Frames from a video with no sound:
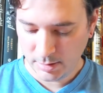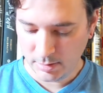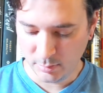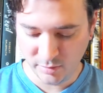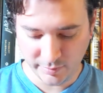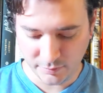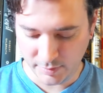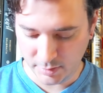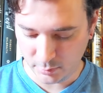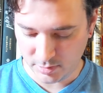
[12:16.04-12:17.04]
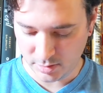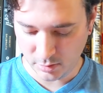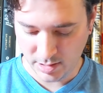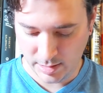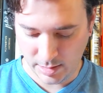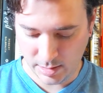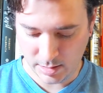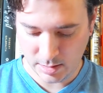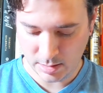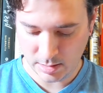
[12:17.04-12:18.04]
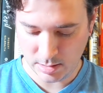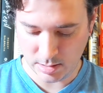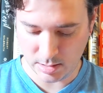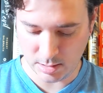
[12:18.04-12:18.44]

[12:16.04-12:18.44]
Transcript: The Moving Finger was okay. They